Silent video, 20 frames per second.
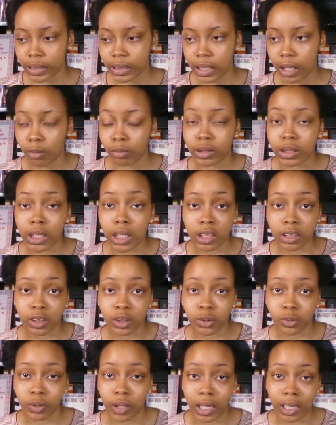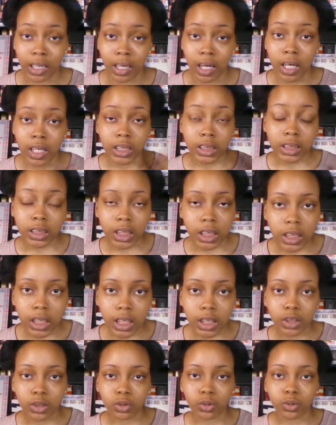that was into like
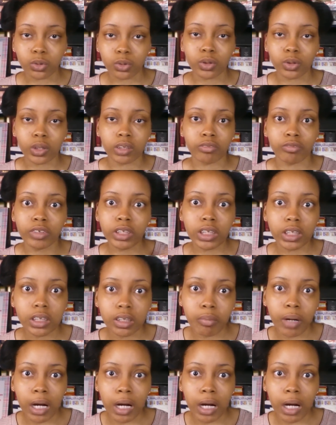Sunday school and reading the